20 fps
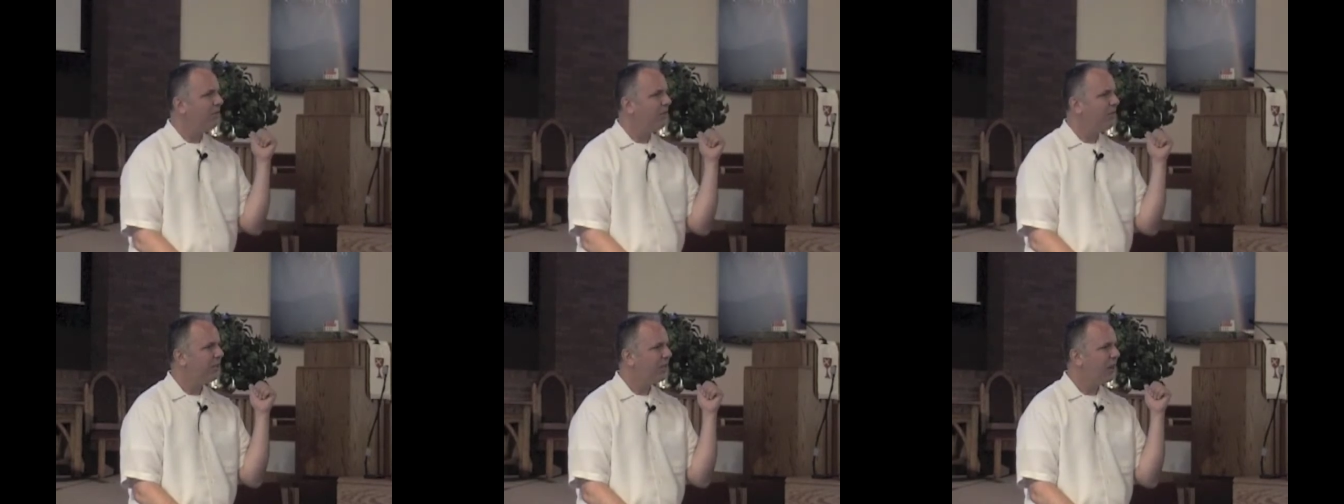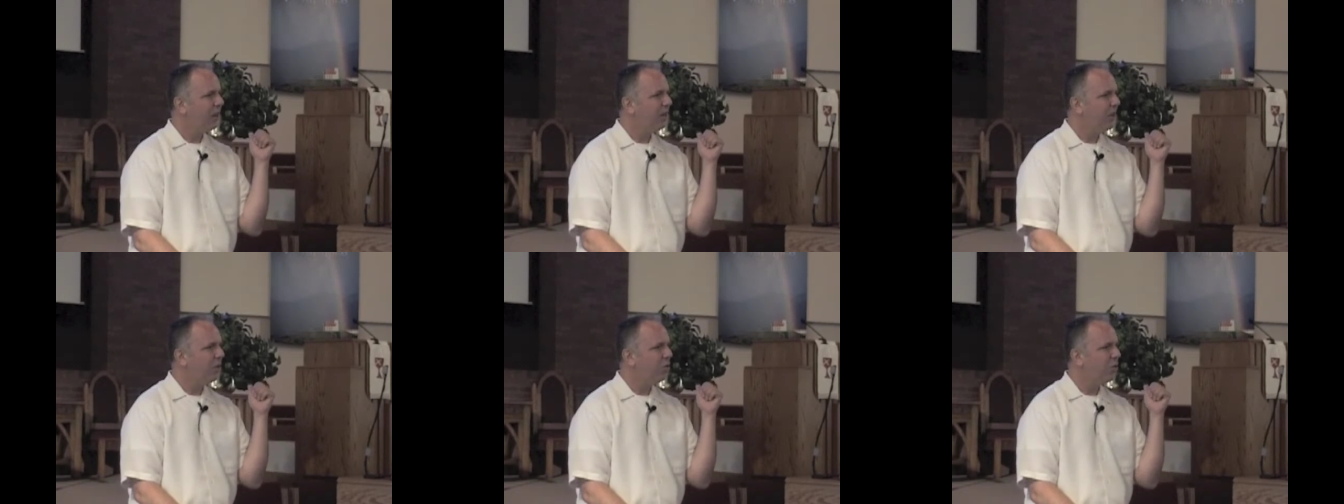It's
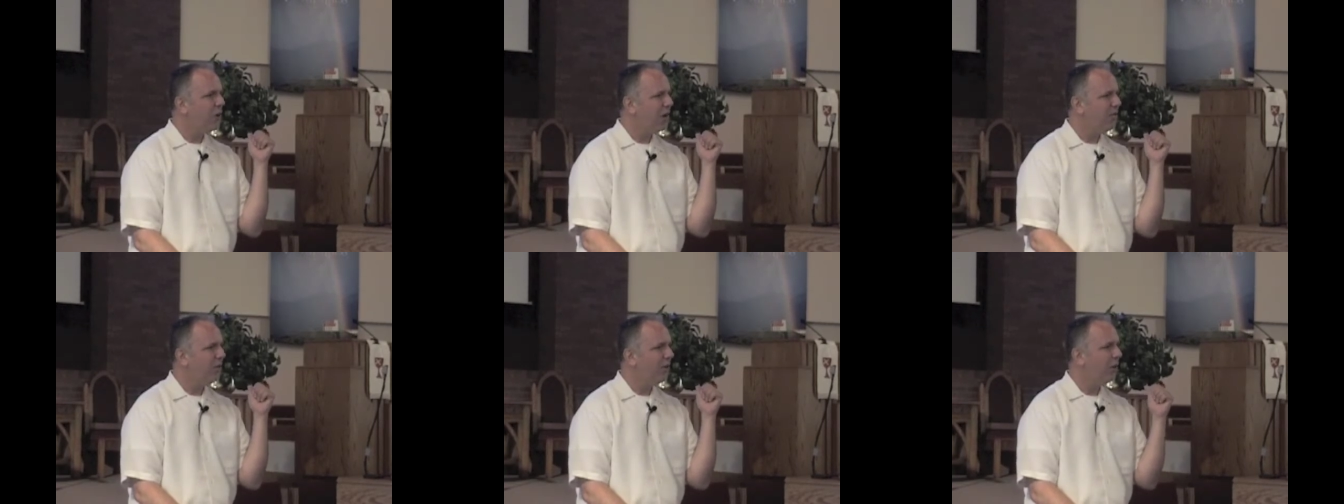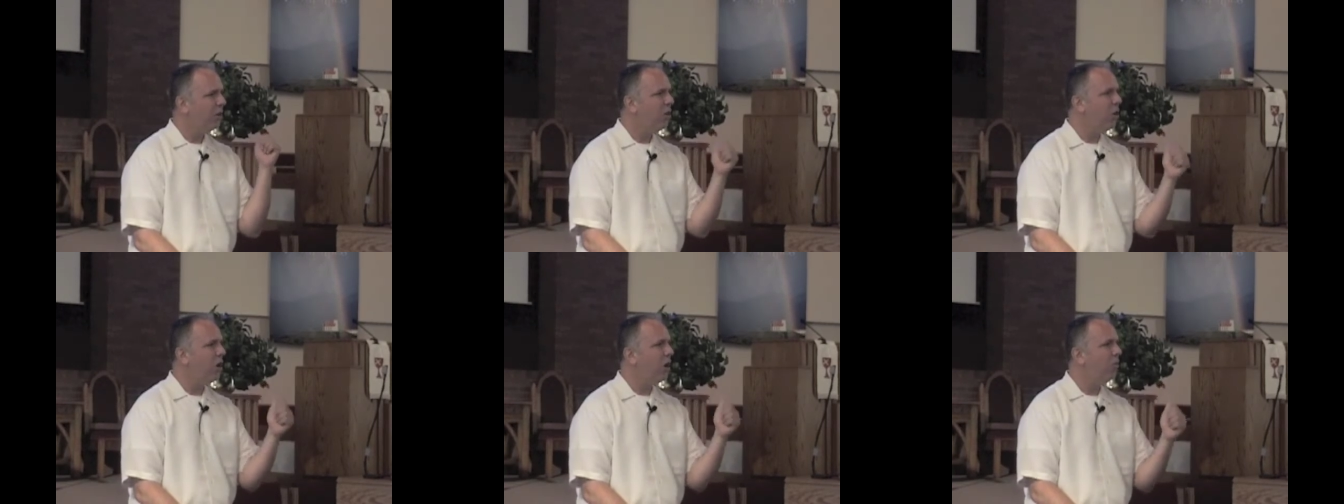kind of like
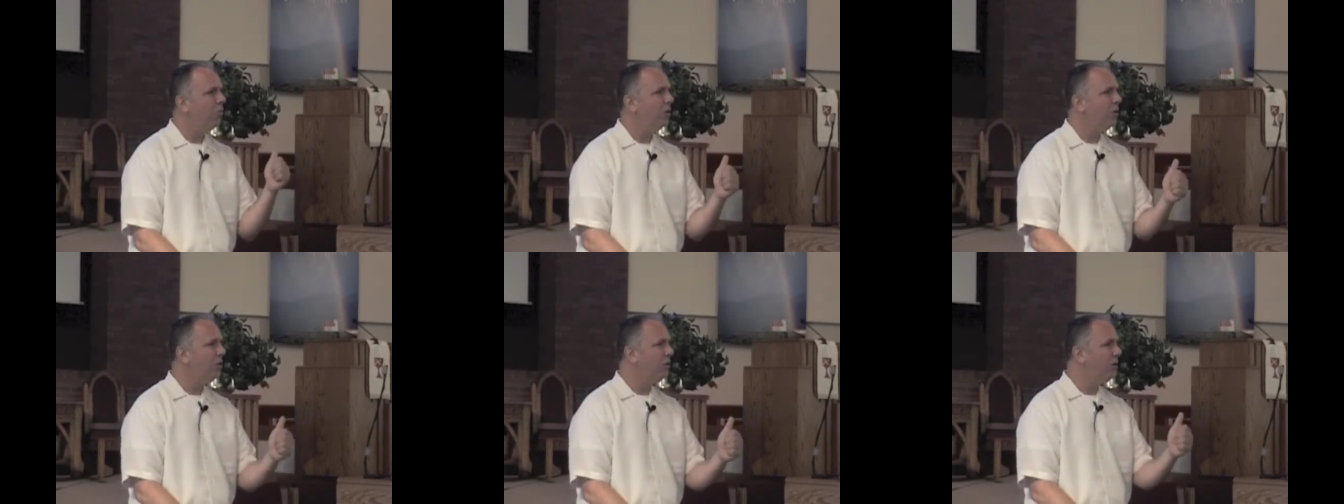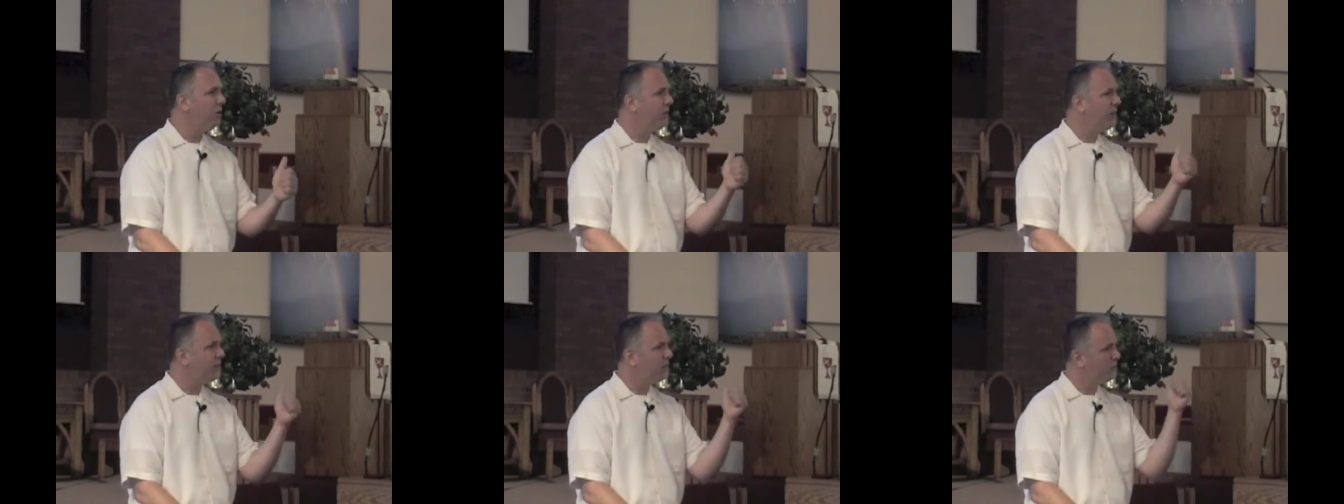driving a car when you're
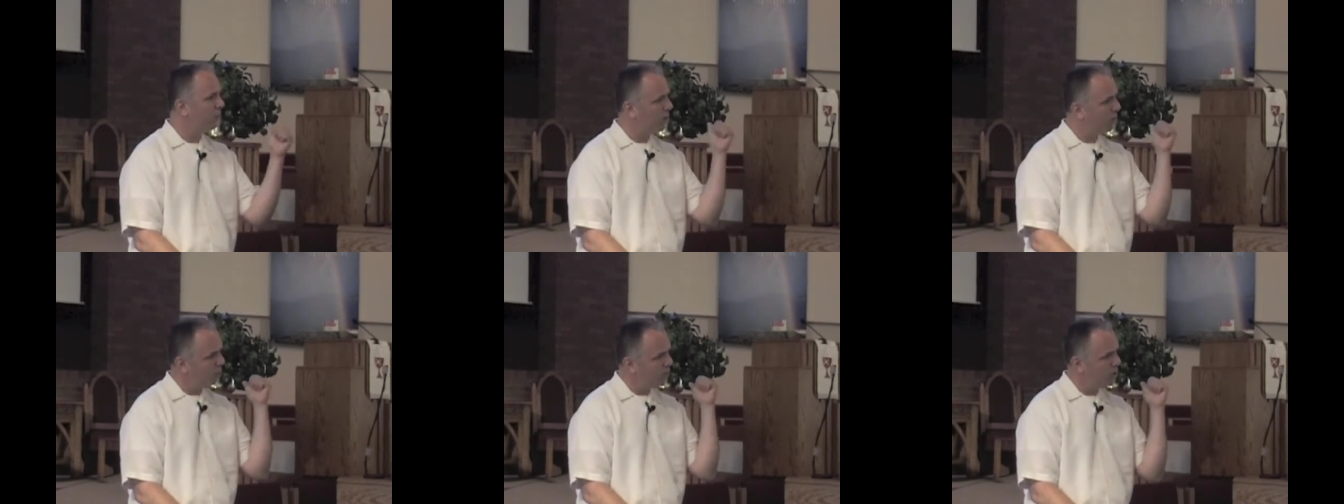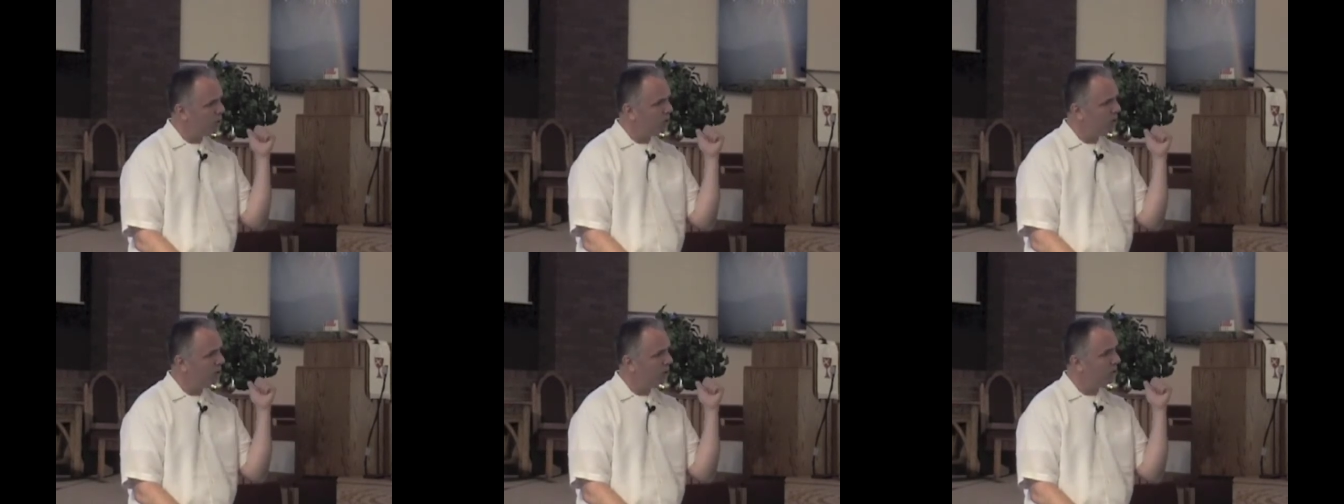looking at the rear
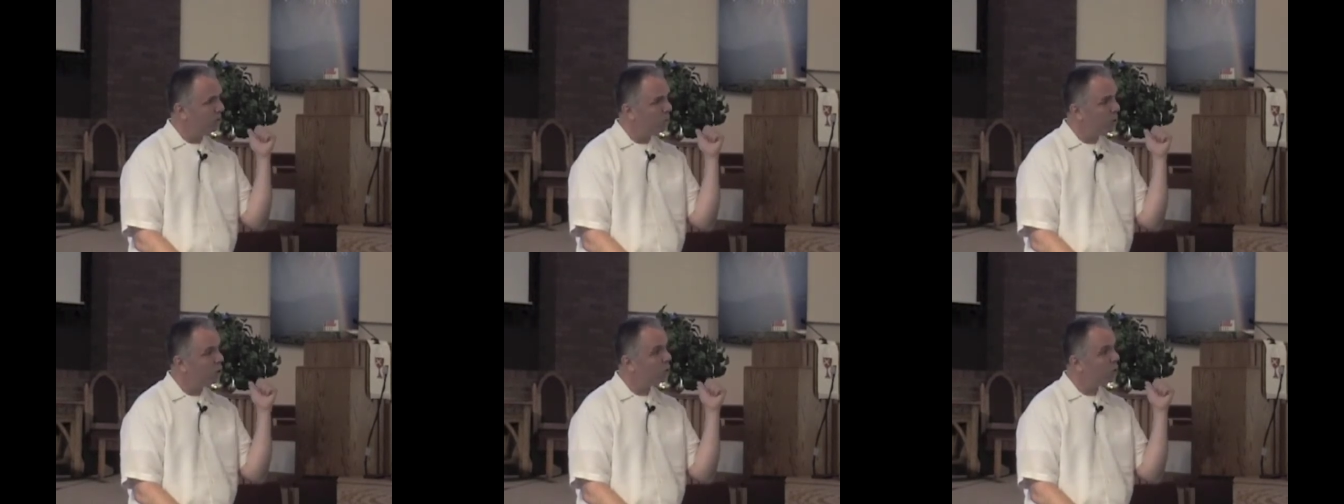windshield,